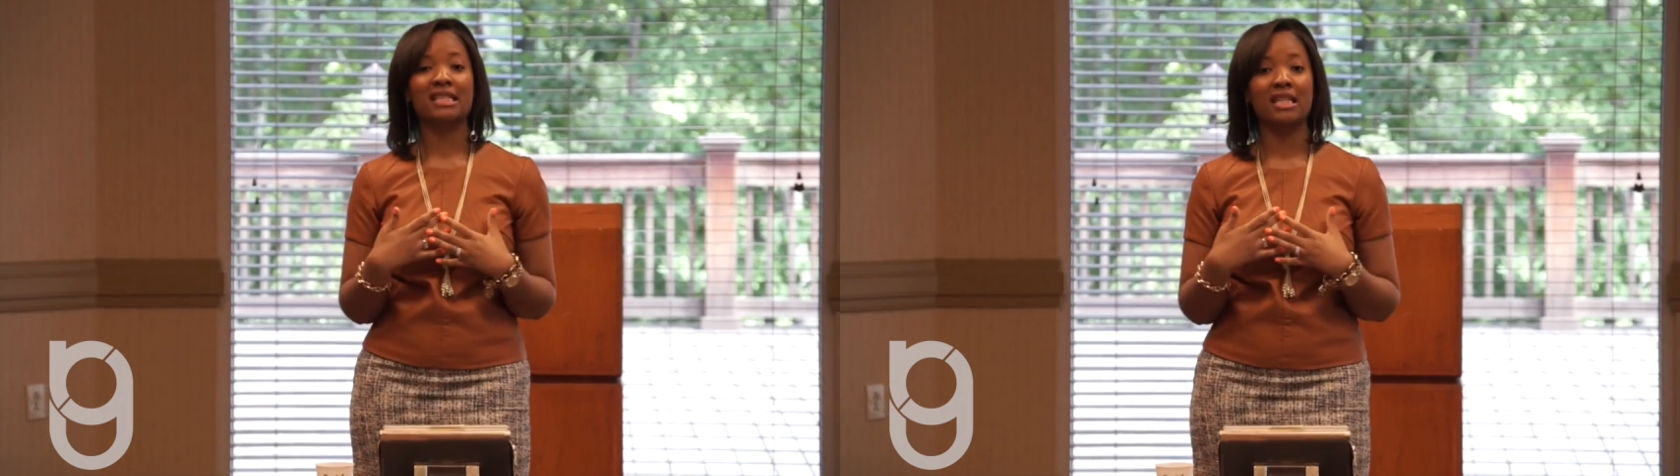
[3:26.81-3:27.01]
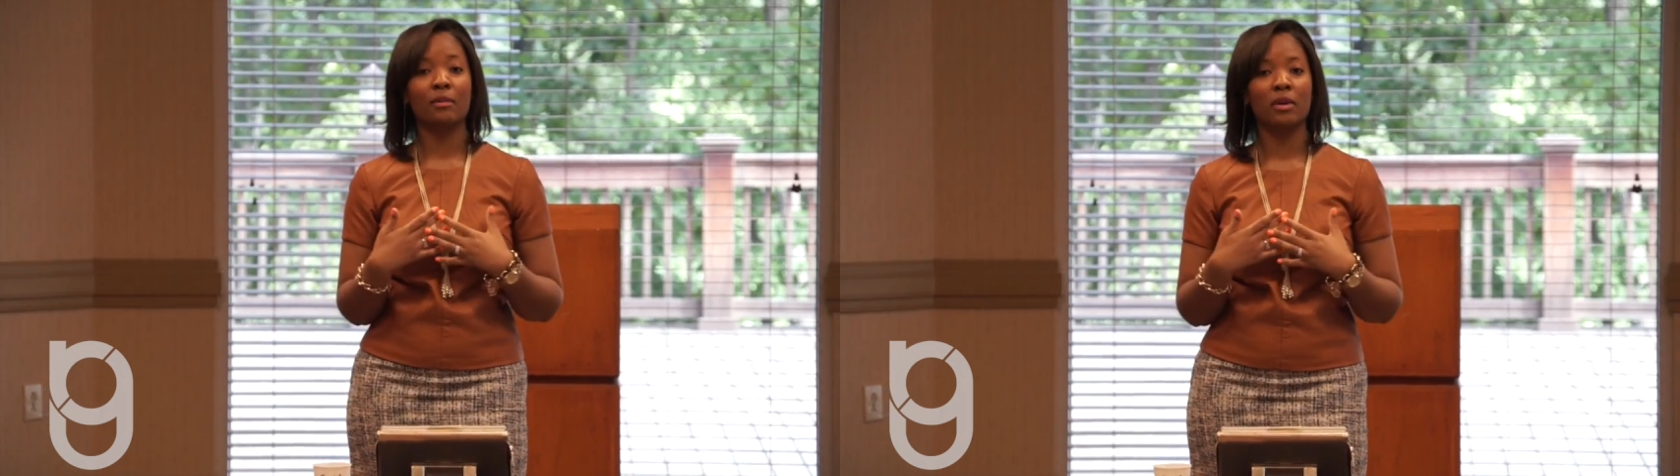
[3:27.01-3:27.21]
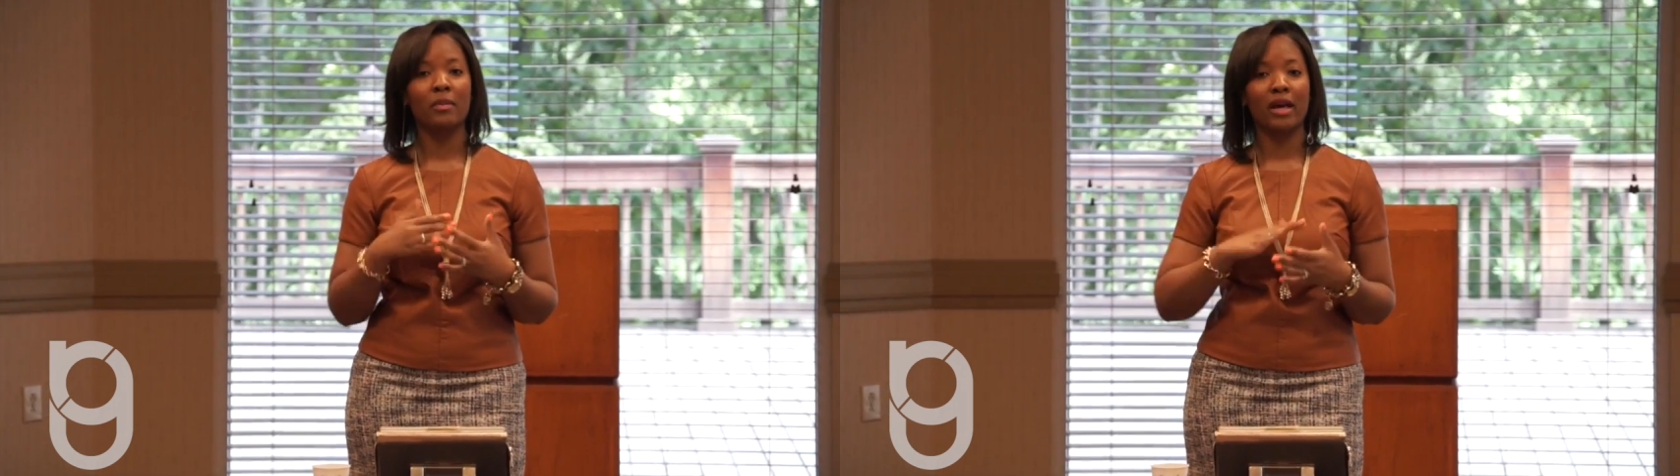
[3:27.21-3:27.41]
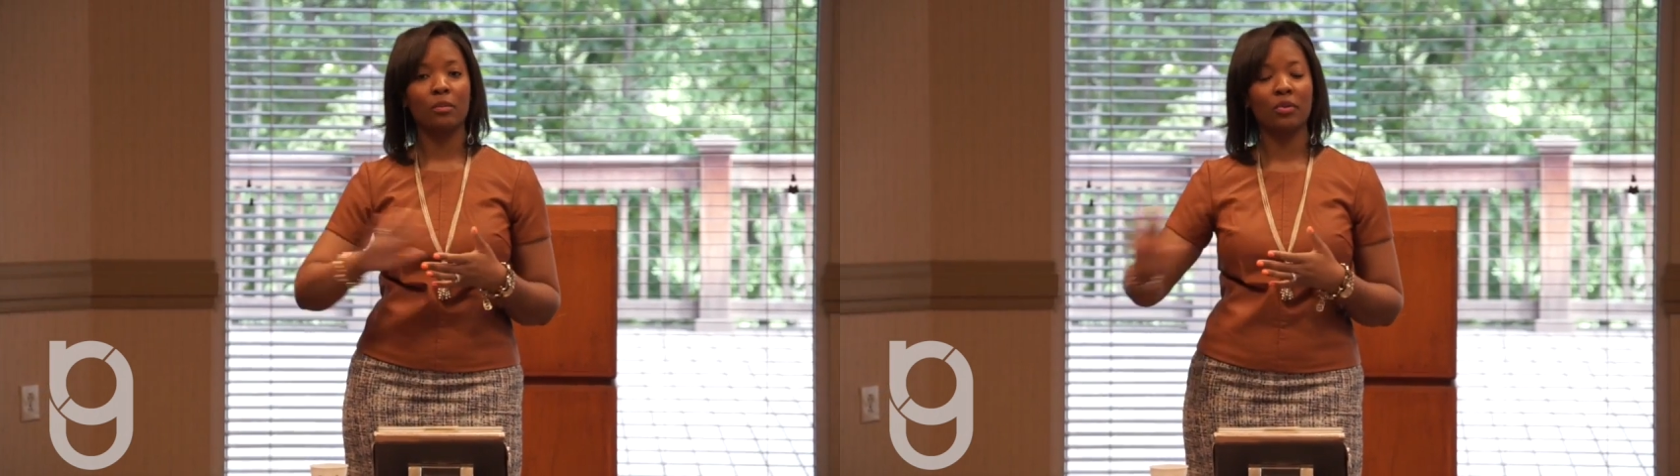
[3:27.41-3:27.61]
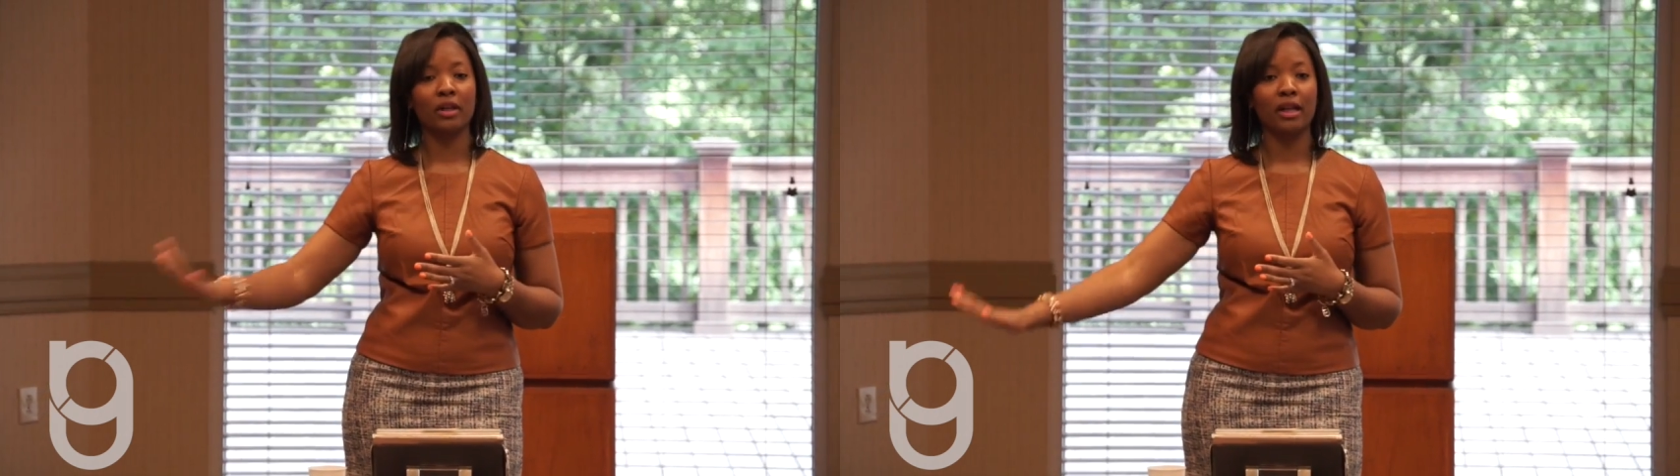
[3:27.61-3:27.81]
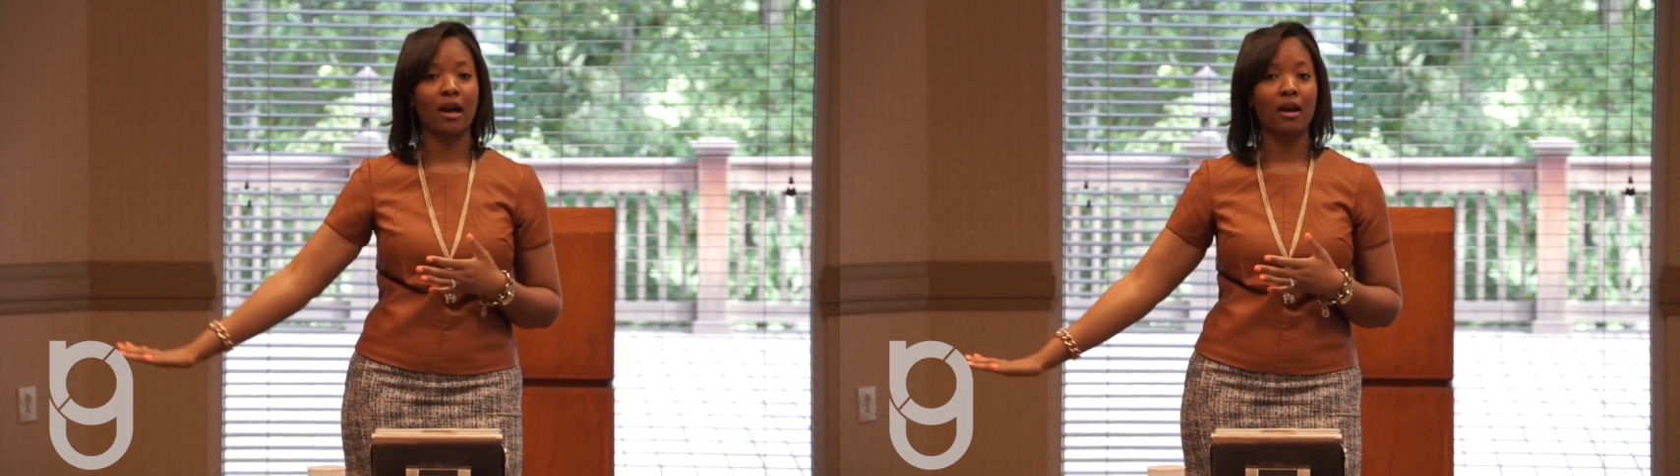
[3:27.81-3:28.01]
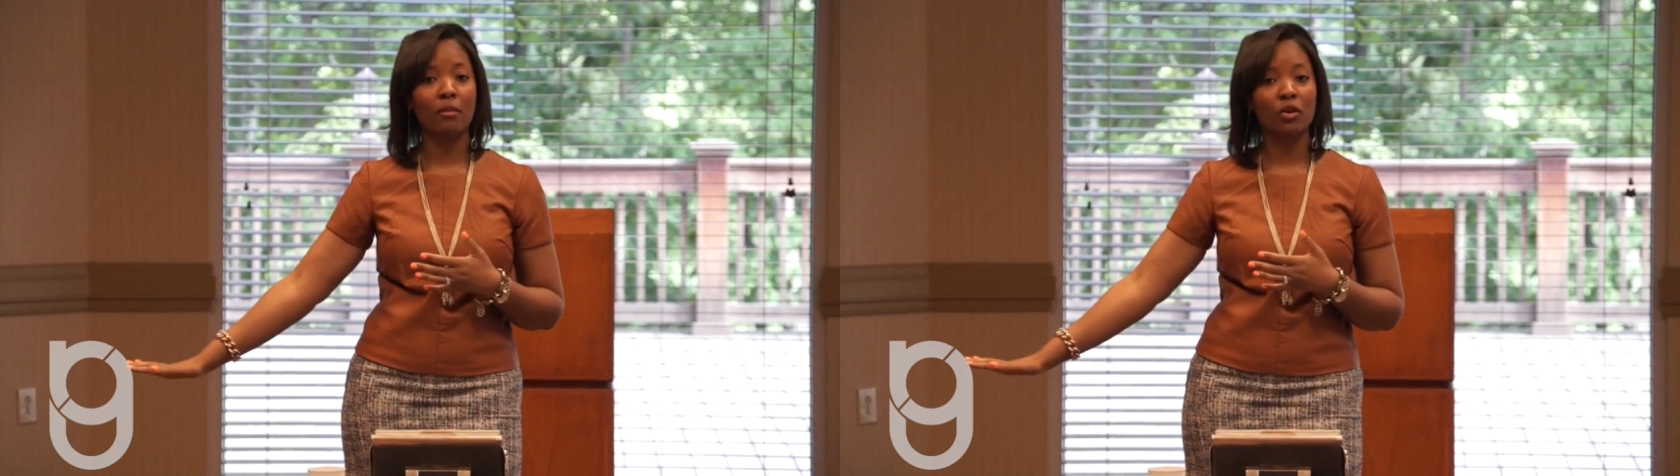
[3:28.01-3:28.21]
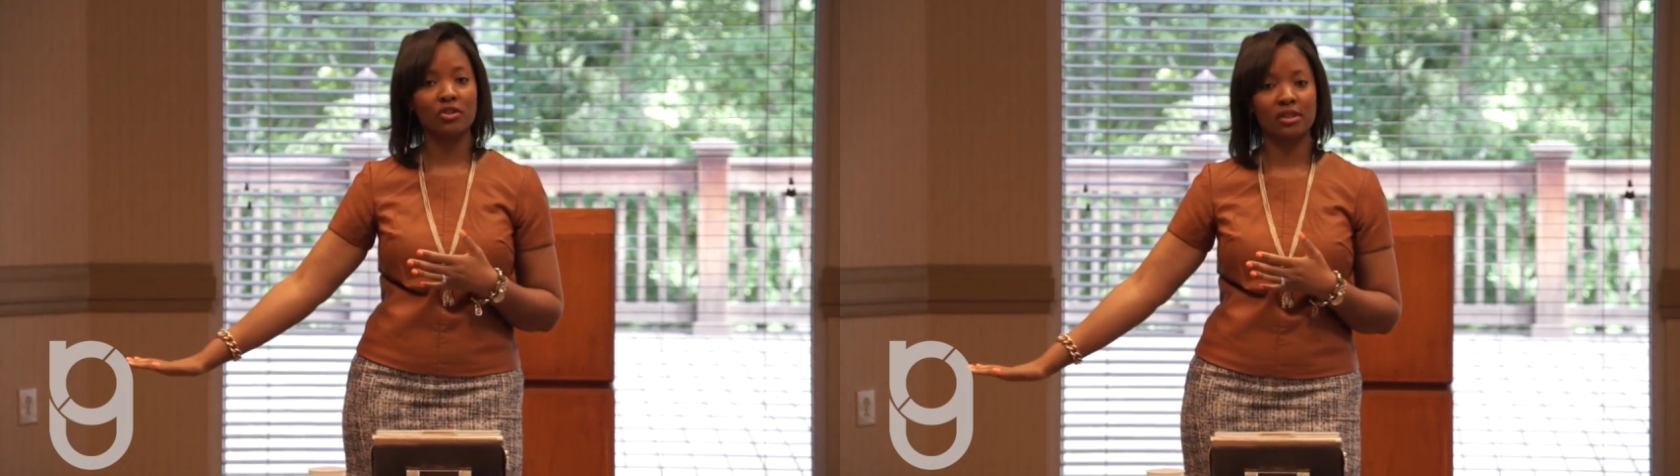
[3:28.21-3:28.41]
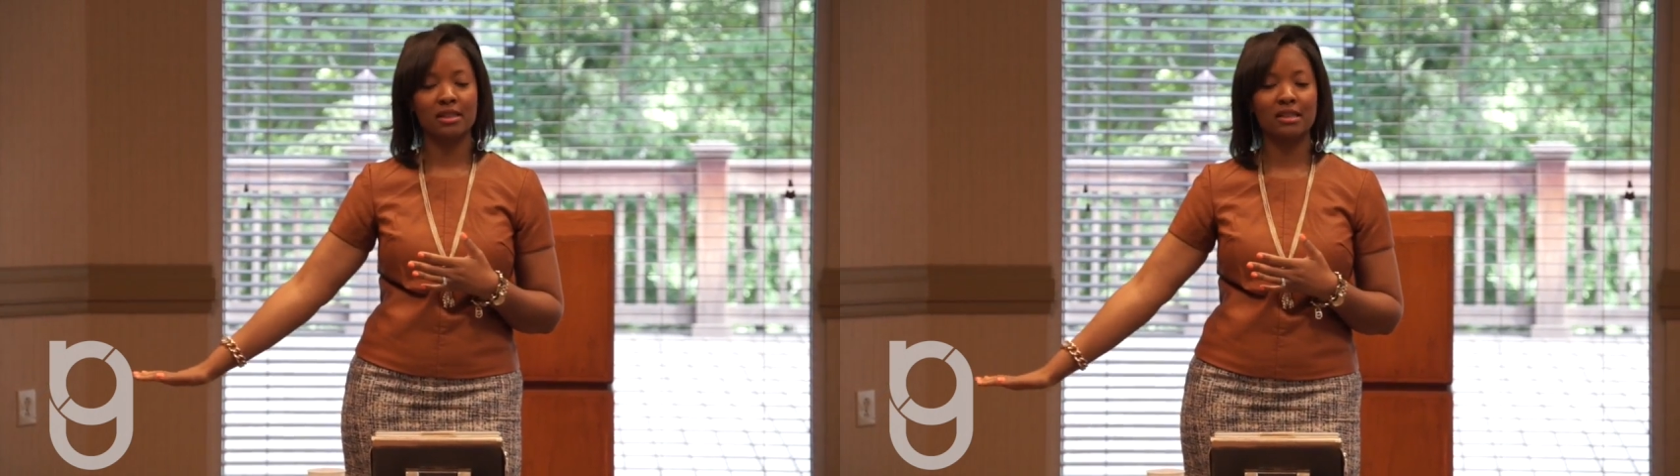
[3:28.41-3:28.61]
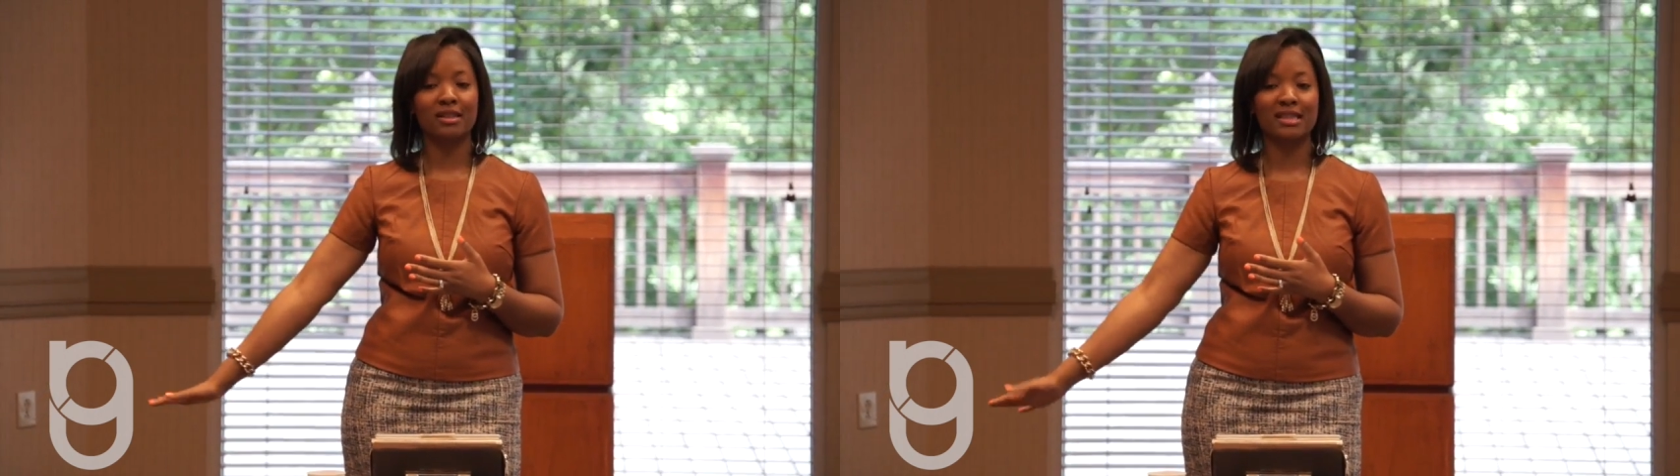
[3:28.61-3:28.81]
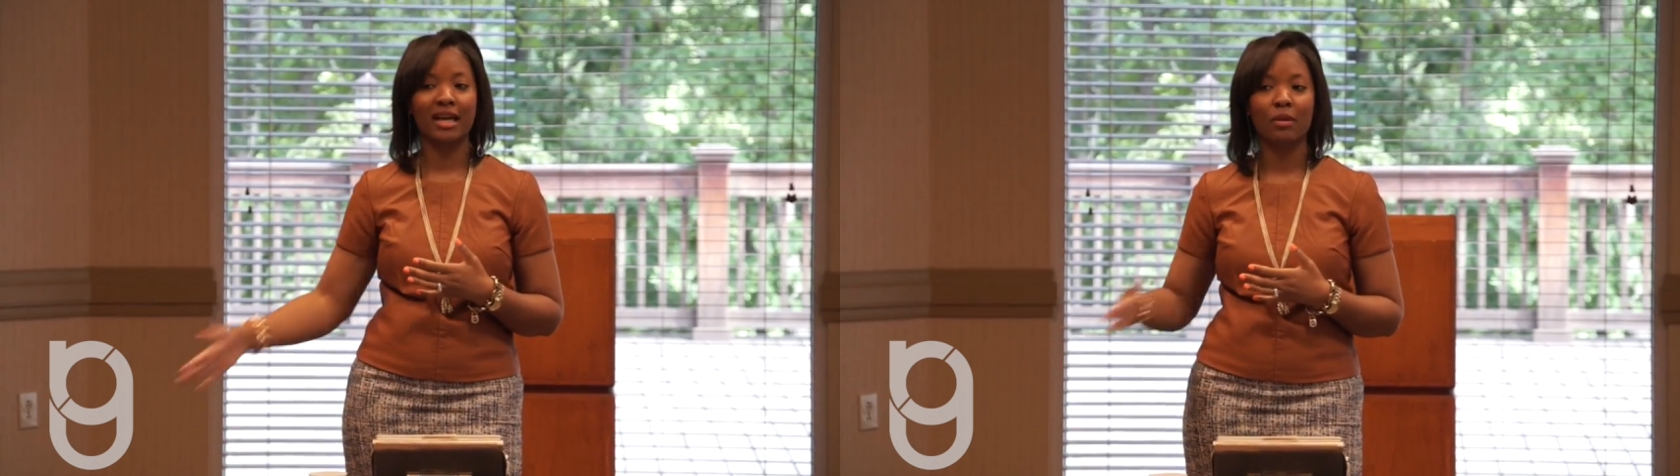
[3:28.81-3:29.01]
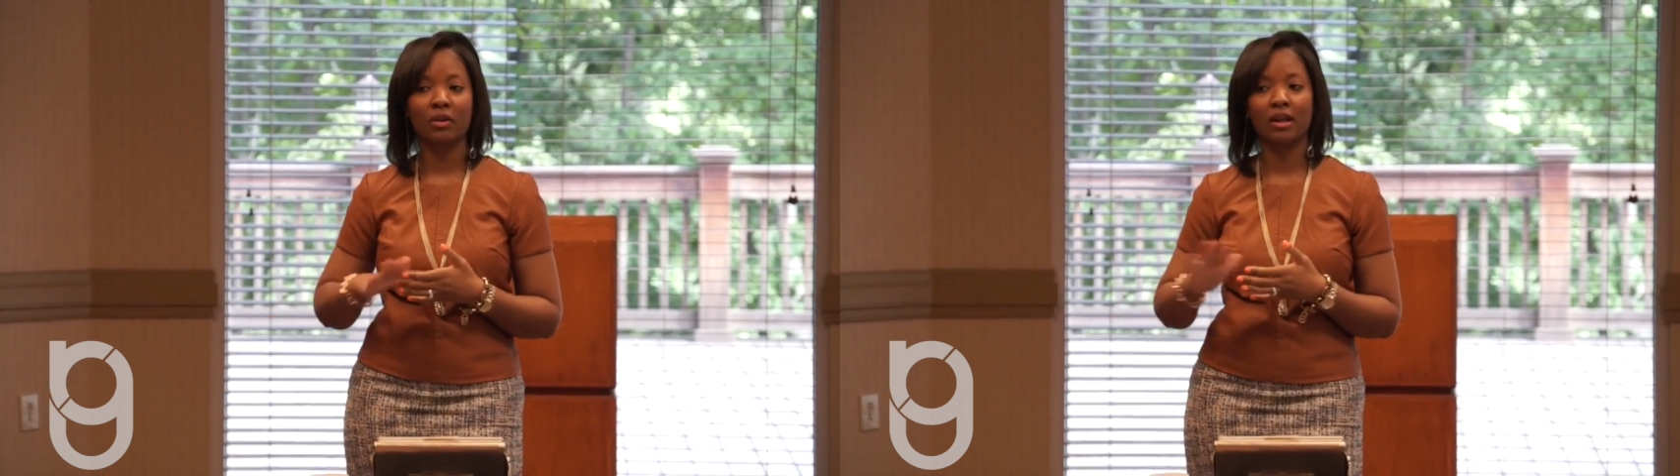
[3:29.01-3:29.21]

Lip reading: stepping back, putting our emotions to the side,